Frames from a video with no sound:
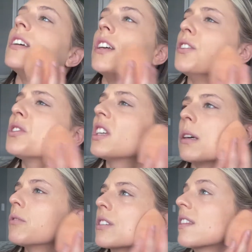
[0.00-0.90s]
usually
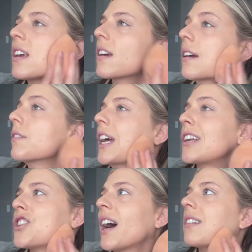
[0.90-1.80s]
I'm just thinking of like
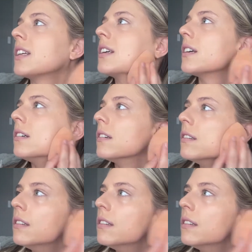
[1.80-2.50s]
Jaclyn Hill.